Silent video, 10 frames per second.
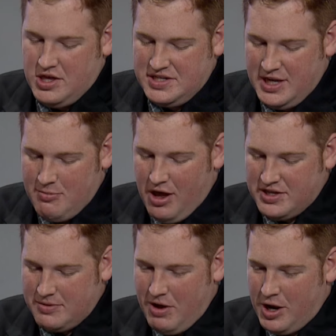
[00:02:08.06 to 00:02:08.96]
CML,
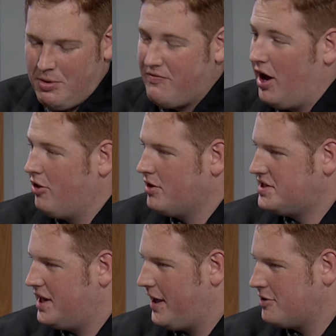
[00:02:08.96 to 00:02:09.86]
is it made up of other
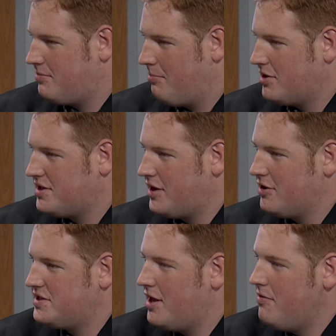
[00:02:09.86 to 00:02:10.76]
city council members like
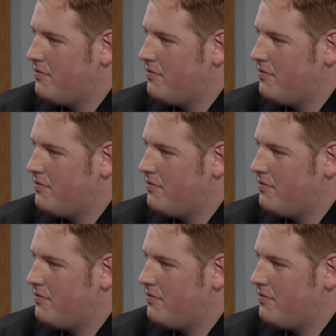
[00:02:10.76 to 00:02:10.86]
yourself?